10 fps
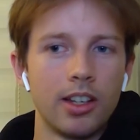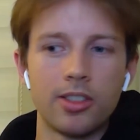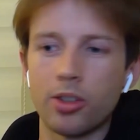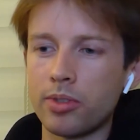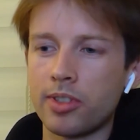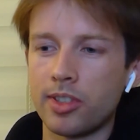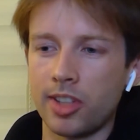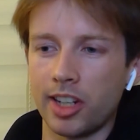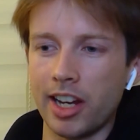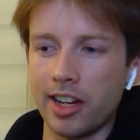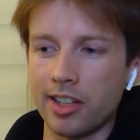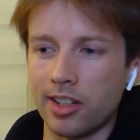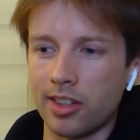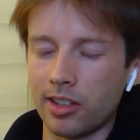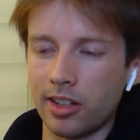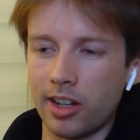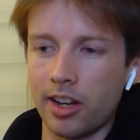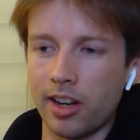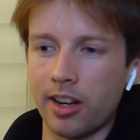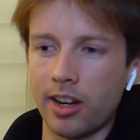It's a coincidence, I guess. I think
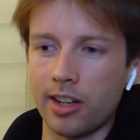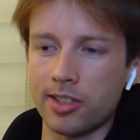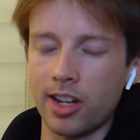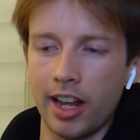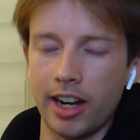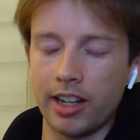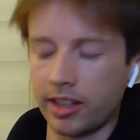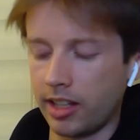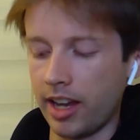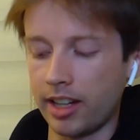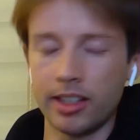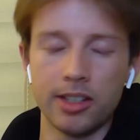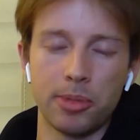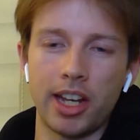I started adding these